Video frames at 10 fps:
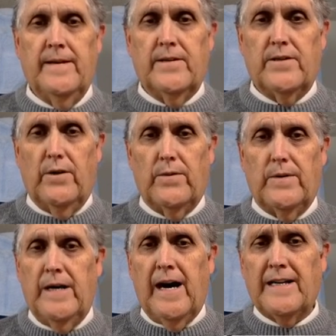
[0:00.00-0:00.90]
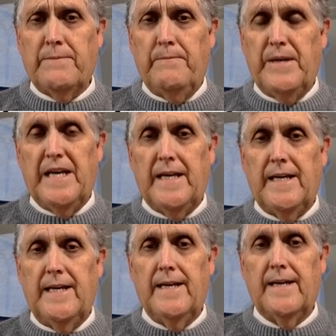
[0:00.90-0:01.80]
So not
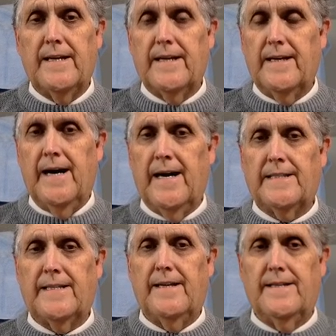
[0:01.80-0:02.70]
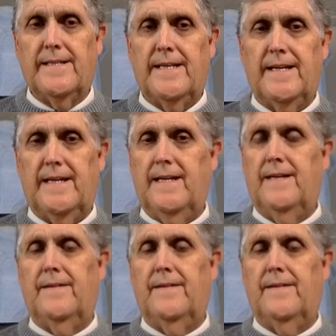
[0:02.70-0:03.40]
B, not D.